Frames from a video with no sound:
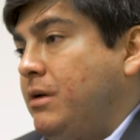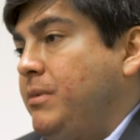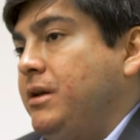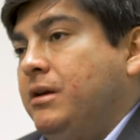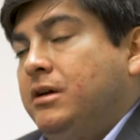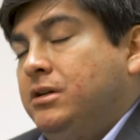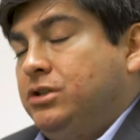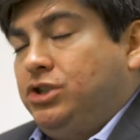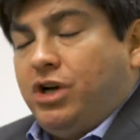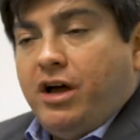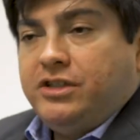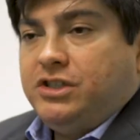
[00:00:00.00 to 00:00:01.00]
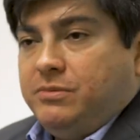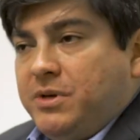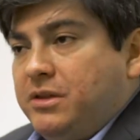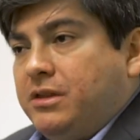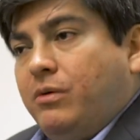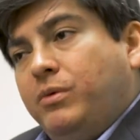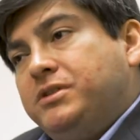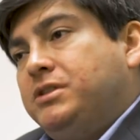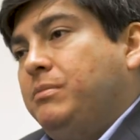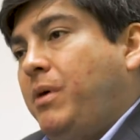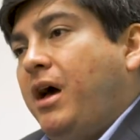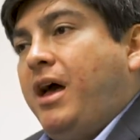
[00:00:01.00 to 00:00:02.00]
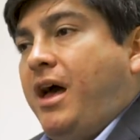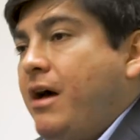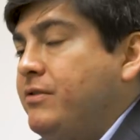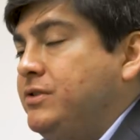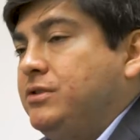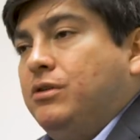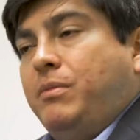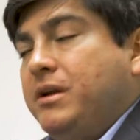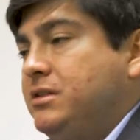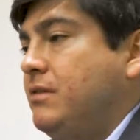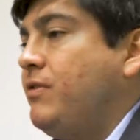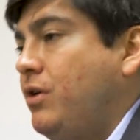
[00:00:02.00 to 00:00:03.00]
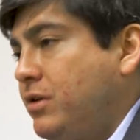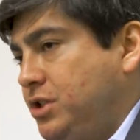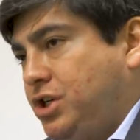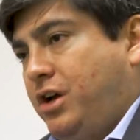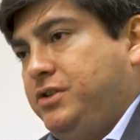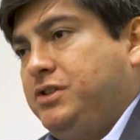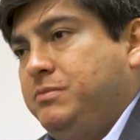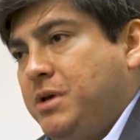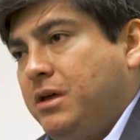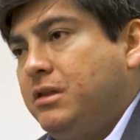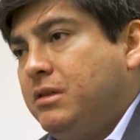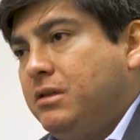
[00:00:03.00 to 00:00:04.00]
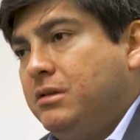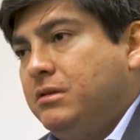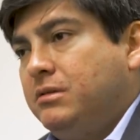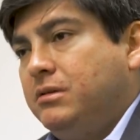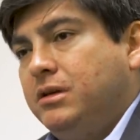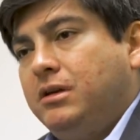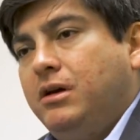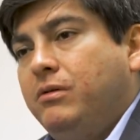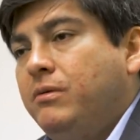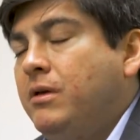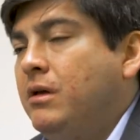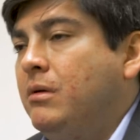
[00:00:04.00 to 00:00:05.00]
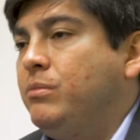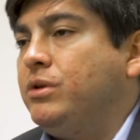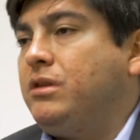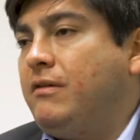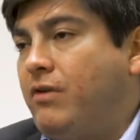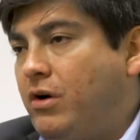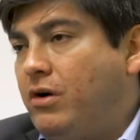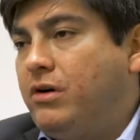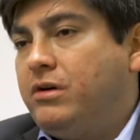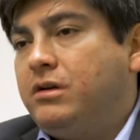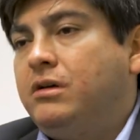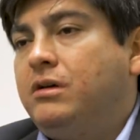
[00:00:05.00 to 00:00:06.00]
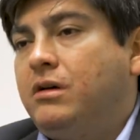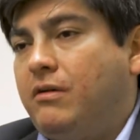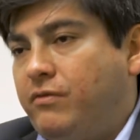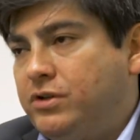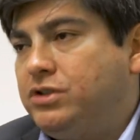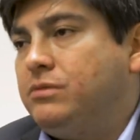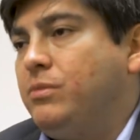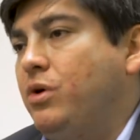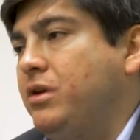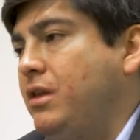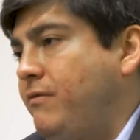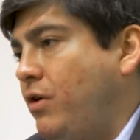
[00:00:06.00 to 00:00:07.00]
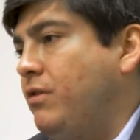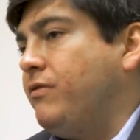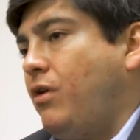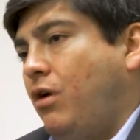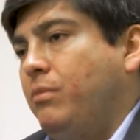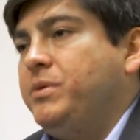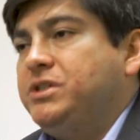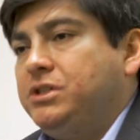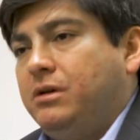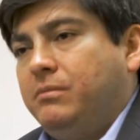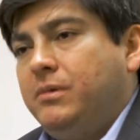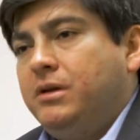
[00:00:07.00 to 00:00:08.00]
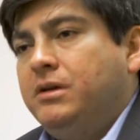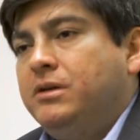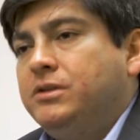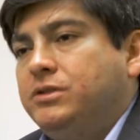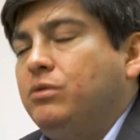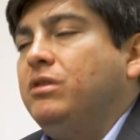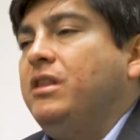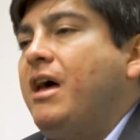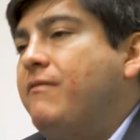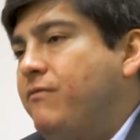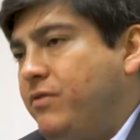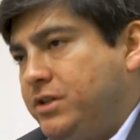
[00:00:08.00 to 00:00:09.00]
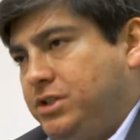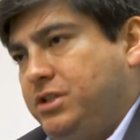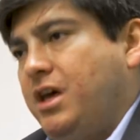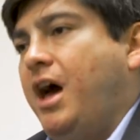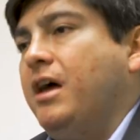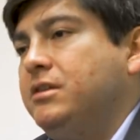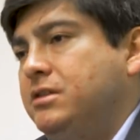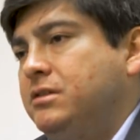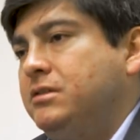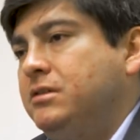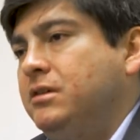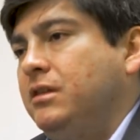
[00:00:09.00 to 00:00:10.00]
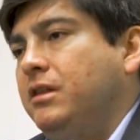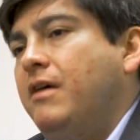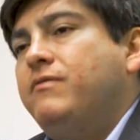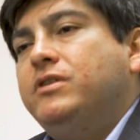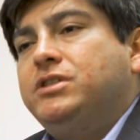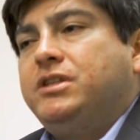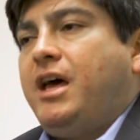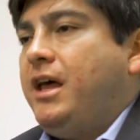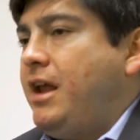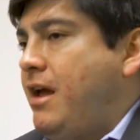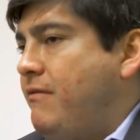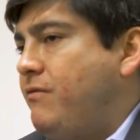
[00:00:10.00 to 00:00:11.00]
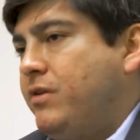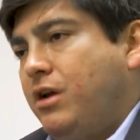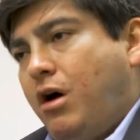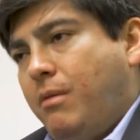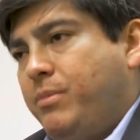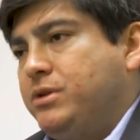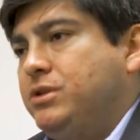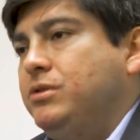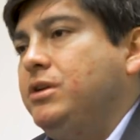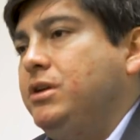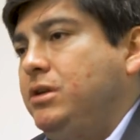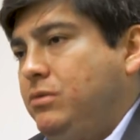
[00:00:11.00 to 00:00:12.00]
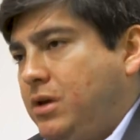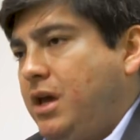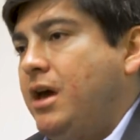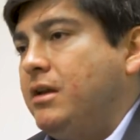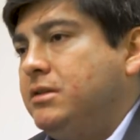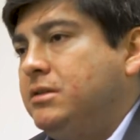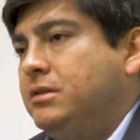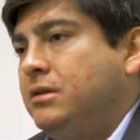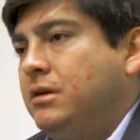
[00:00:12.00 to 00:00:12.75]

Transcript: I mean, John Smith that wants to buy a house, nobody's ever heard of John Smith, you know, but they've heard of Richard Murray, they've heard of Carl Bishop. So leverage that. Leverage that every opportunity you get.